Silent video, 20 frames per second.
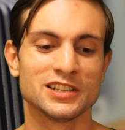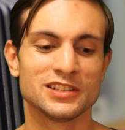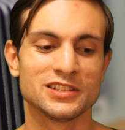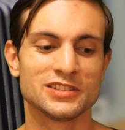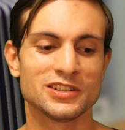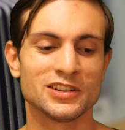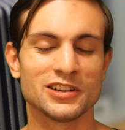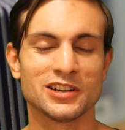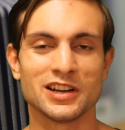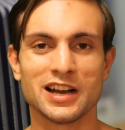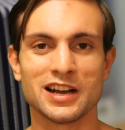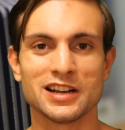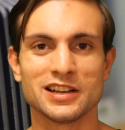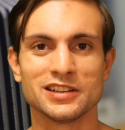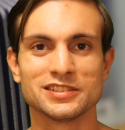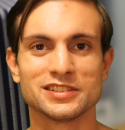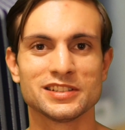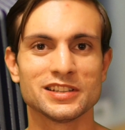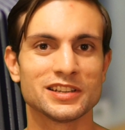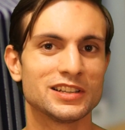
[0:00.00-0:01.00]
So
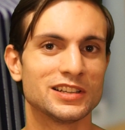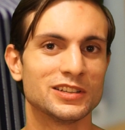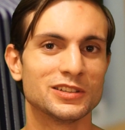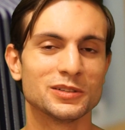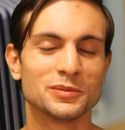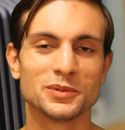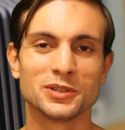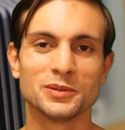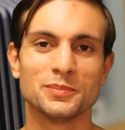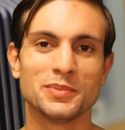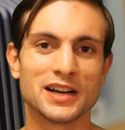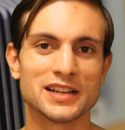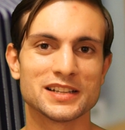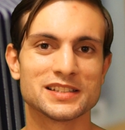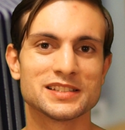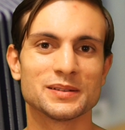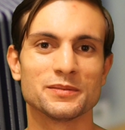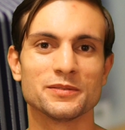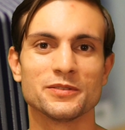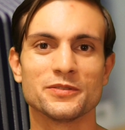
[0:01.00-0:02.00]
I'll tell you a little bit about
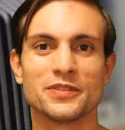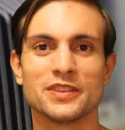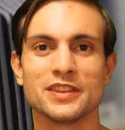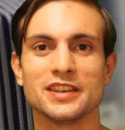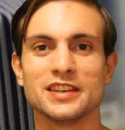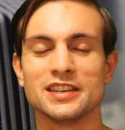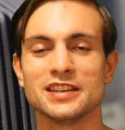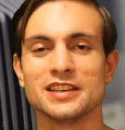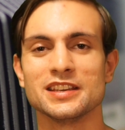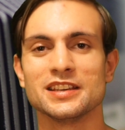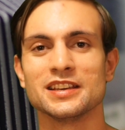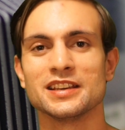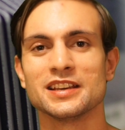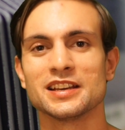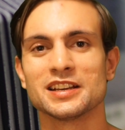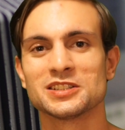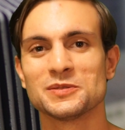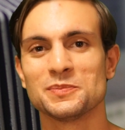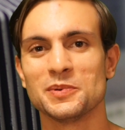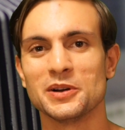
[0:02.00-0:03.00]
some of the
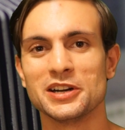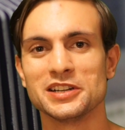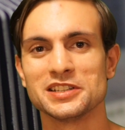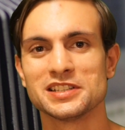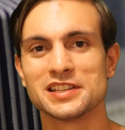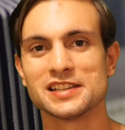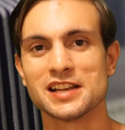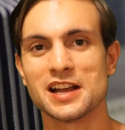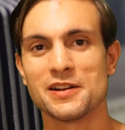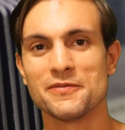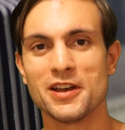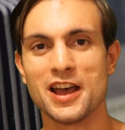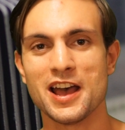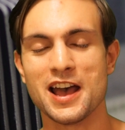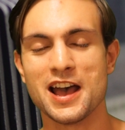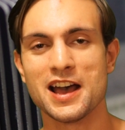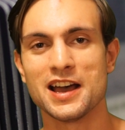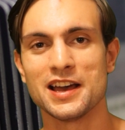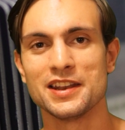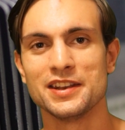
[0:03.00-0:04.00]
experiences I've
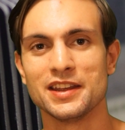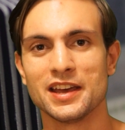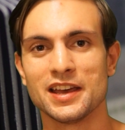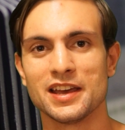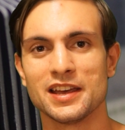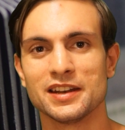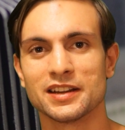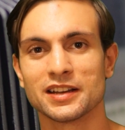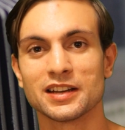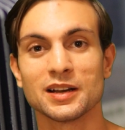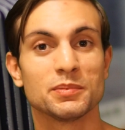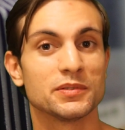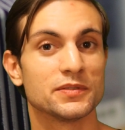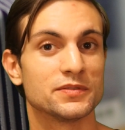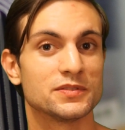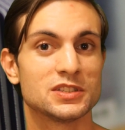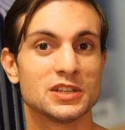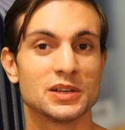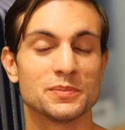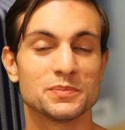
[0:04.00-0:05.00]
had and a couple
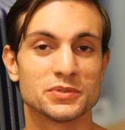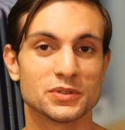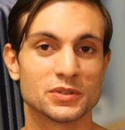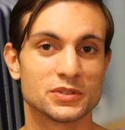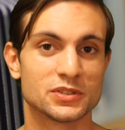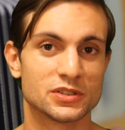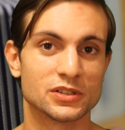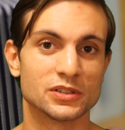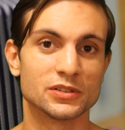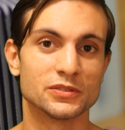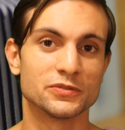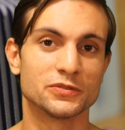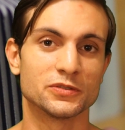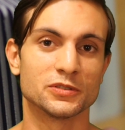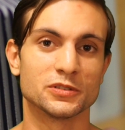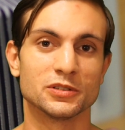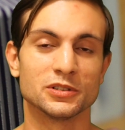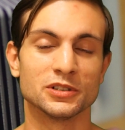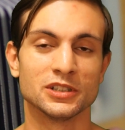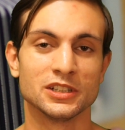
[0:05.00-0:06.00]
of tips also
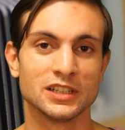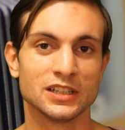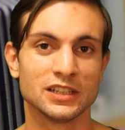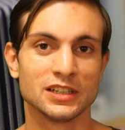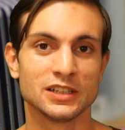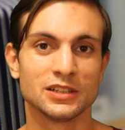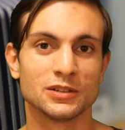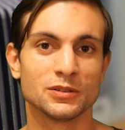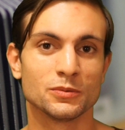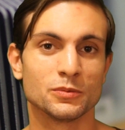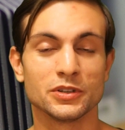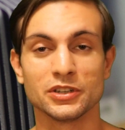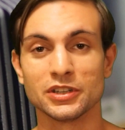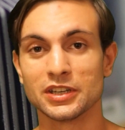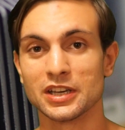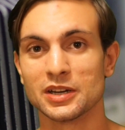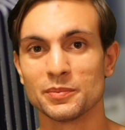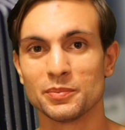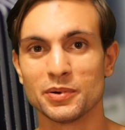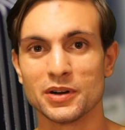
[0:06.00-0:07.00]
for when you
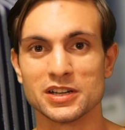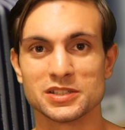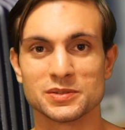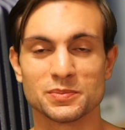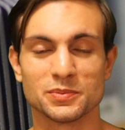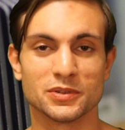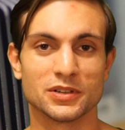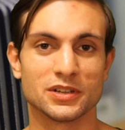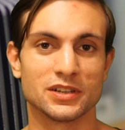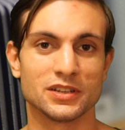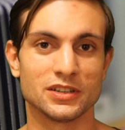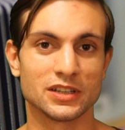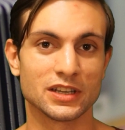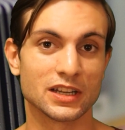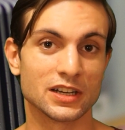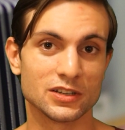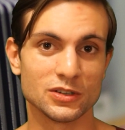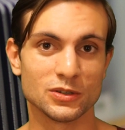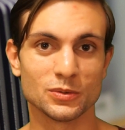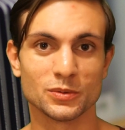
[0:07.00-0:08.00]
get a passport and you get
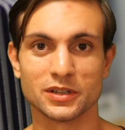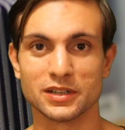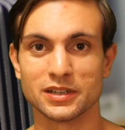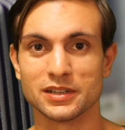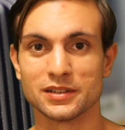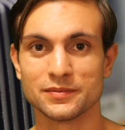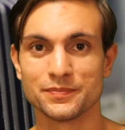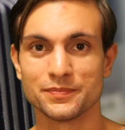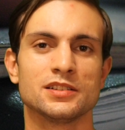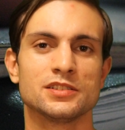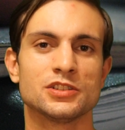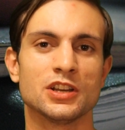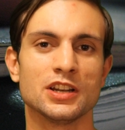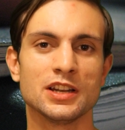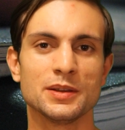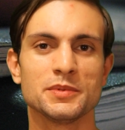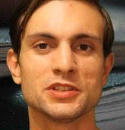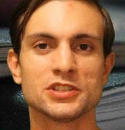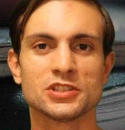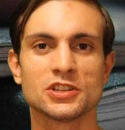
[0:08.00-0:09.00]
a new one. So
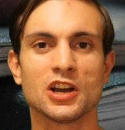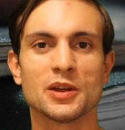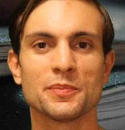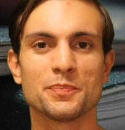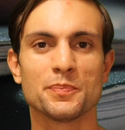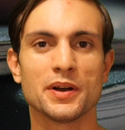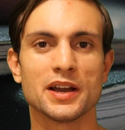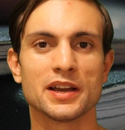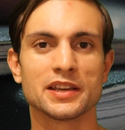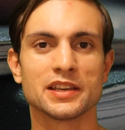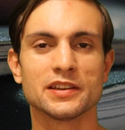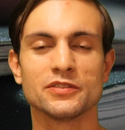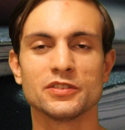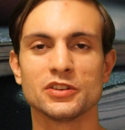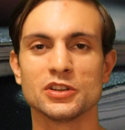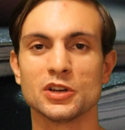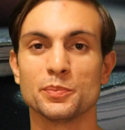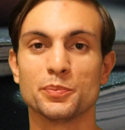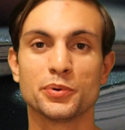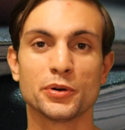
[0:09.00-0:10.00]
let me start by giving
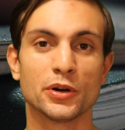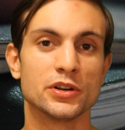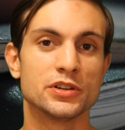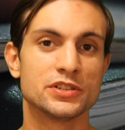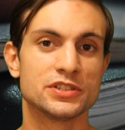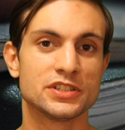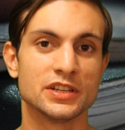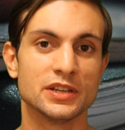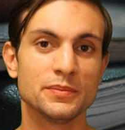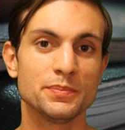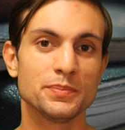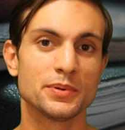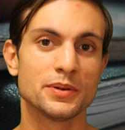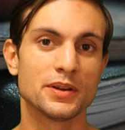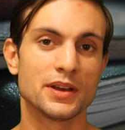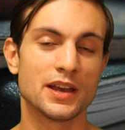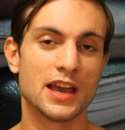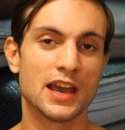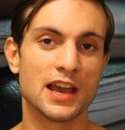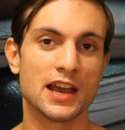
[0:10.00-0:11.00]
you a pro tip,
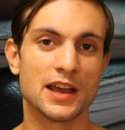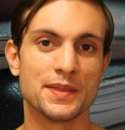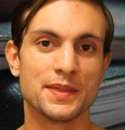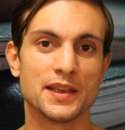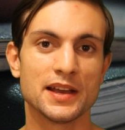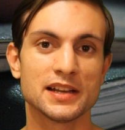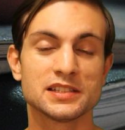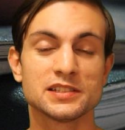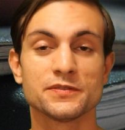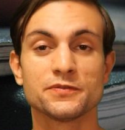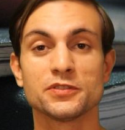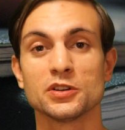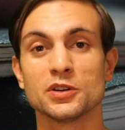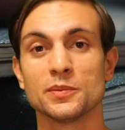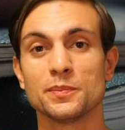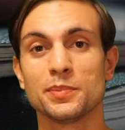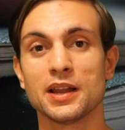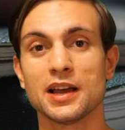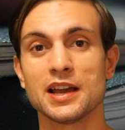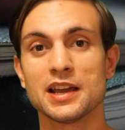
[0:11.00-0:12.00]
and that's if you're
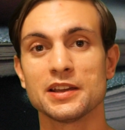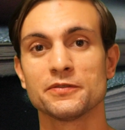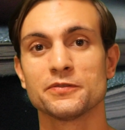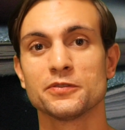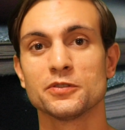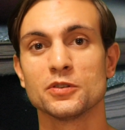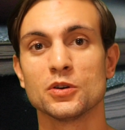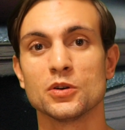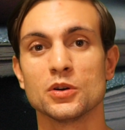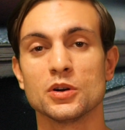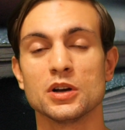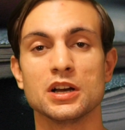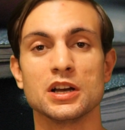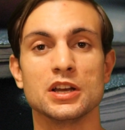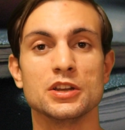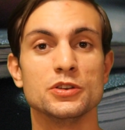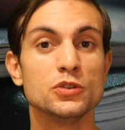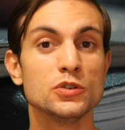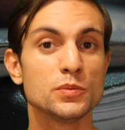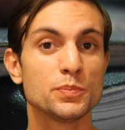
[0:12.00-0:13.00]
applying for
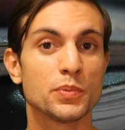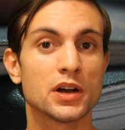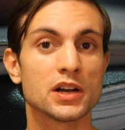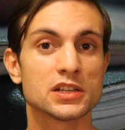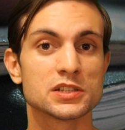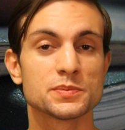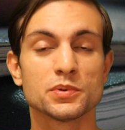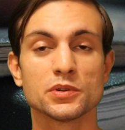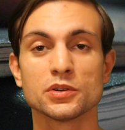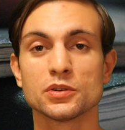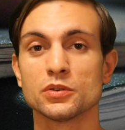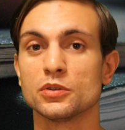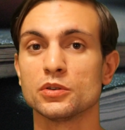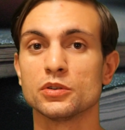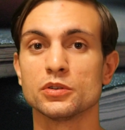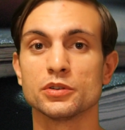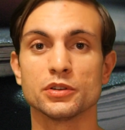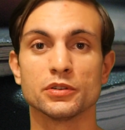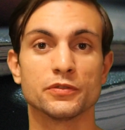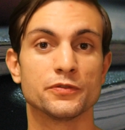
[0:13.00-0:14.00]
a new passport
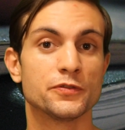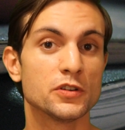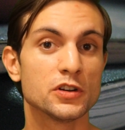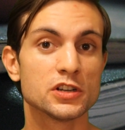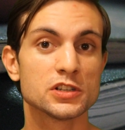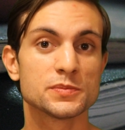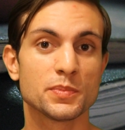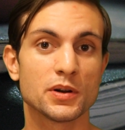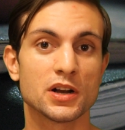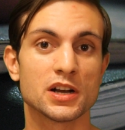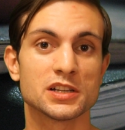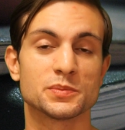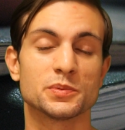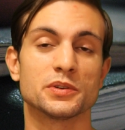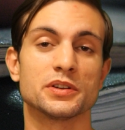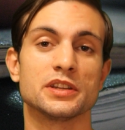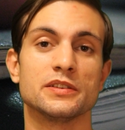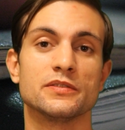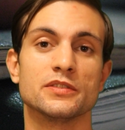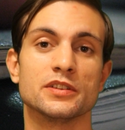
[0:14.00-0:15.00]
or your first
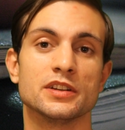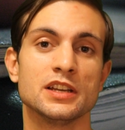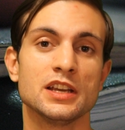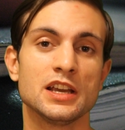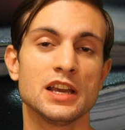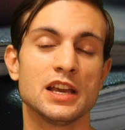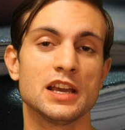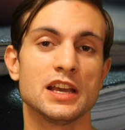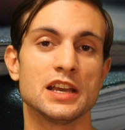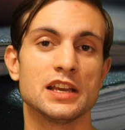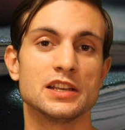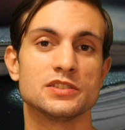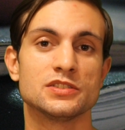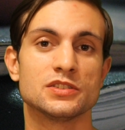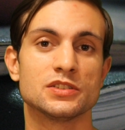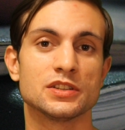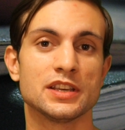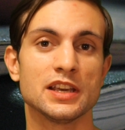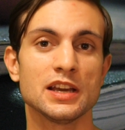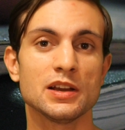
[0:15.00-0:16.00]
passport even, is
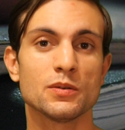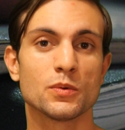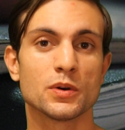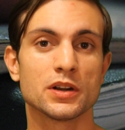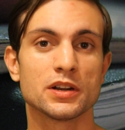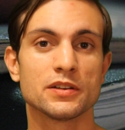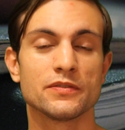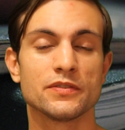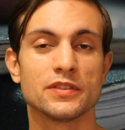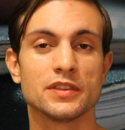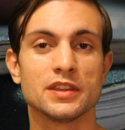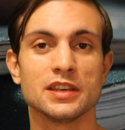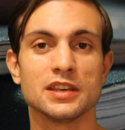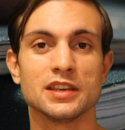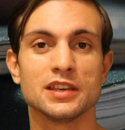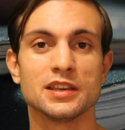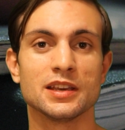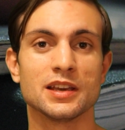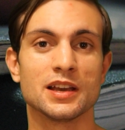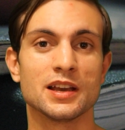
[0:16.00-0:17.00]
to get one of
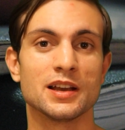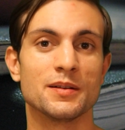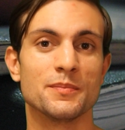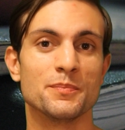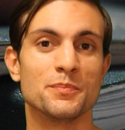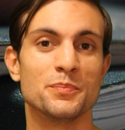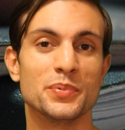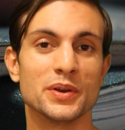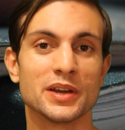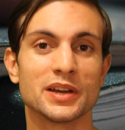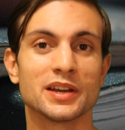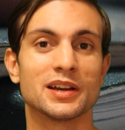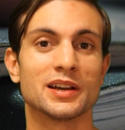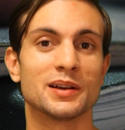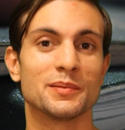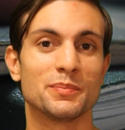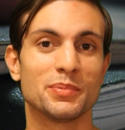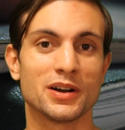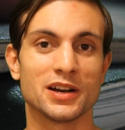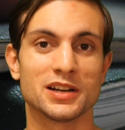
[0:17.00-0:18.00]
the
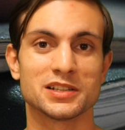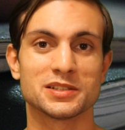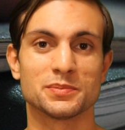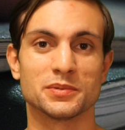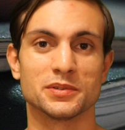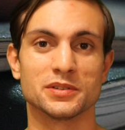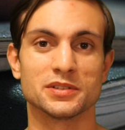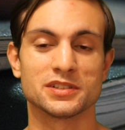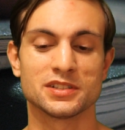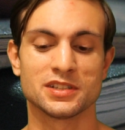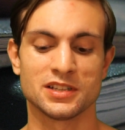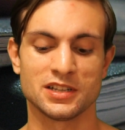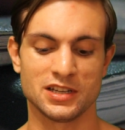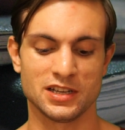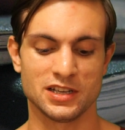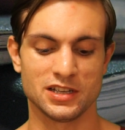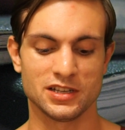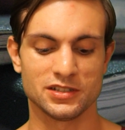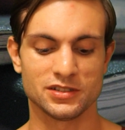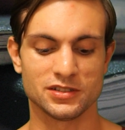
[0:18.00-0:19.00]
bigger passports.
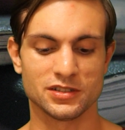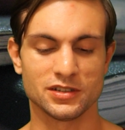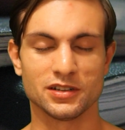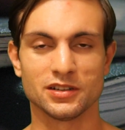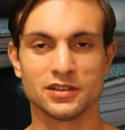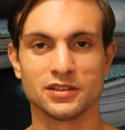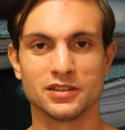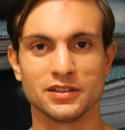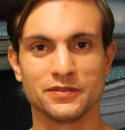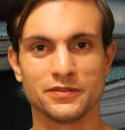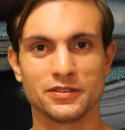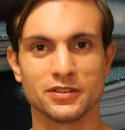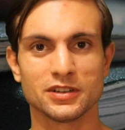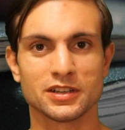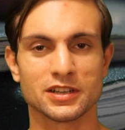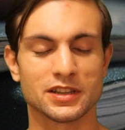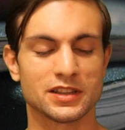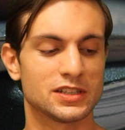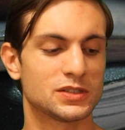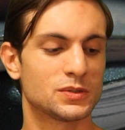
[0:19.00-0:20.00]
So if you
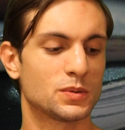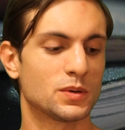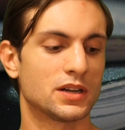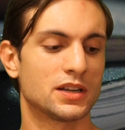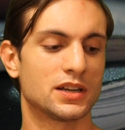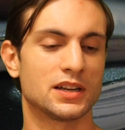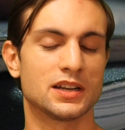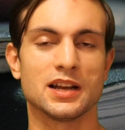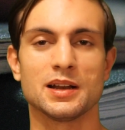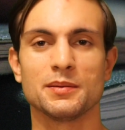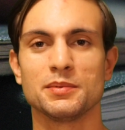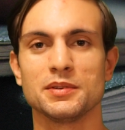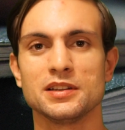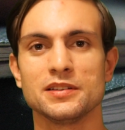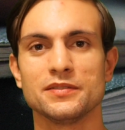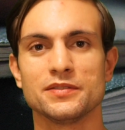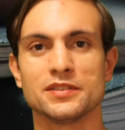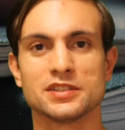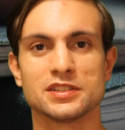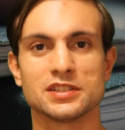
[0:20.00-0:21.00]
look at this one, I
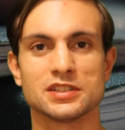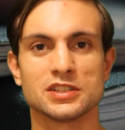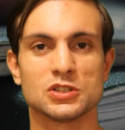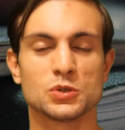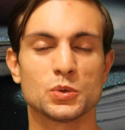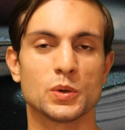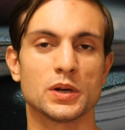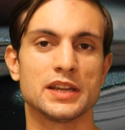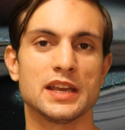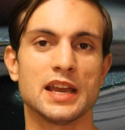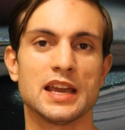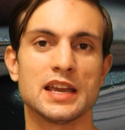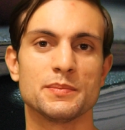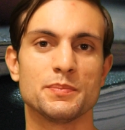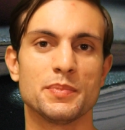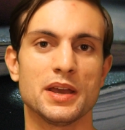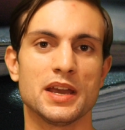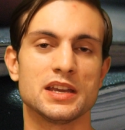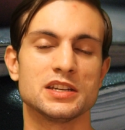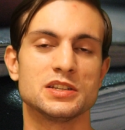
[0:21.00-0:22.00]
believe this is a
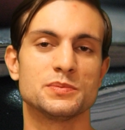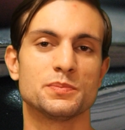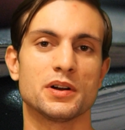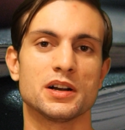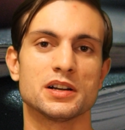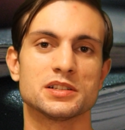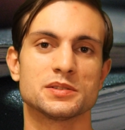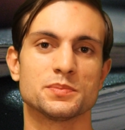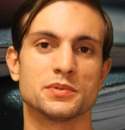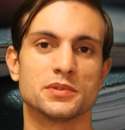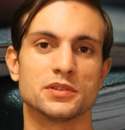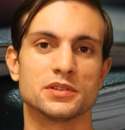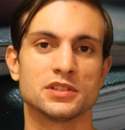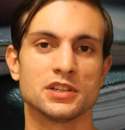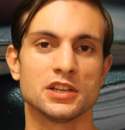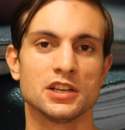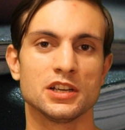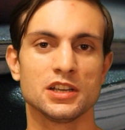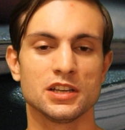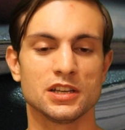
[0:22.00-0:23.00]
28-page passport,
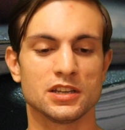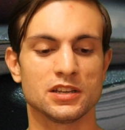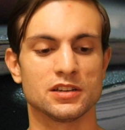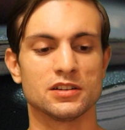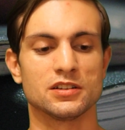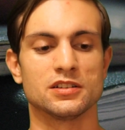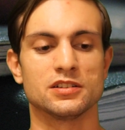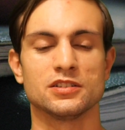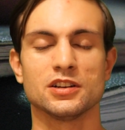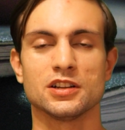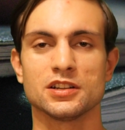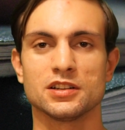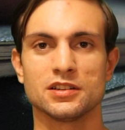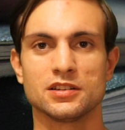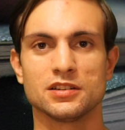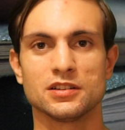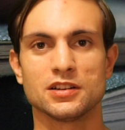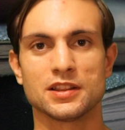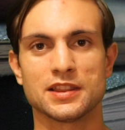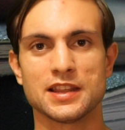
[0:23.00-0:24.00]

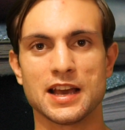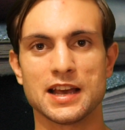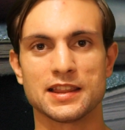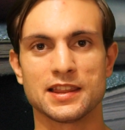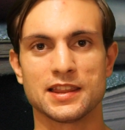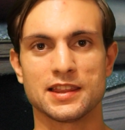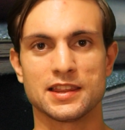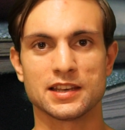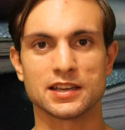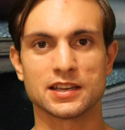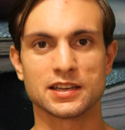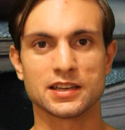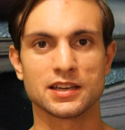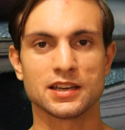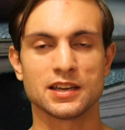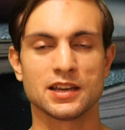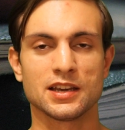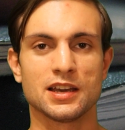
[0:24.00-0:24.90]
not that thick.